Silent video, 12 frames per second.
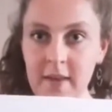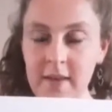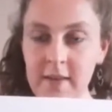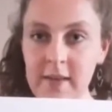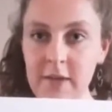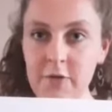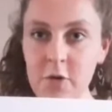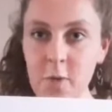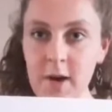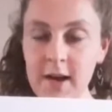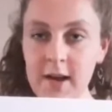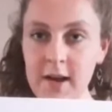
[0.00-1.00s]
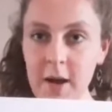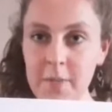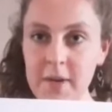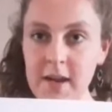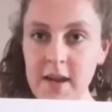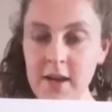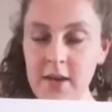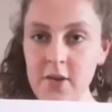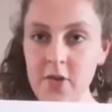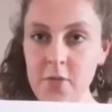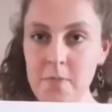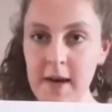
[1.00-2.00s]
So if you work in a company,
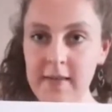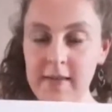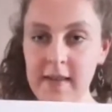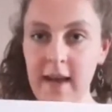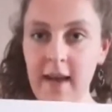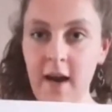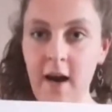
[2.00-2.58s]
you must say,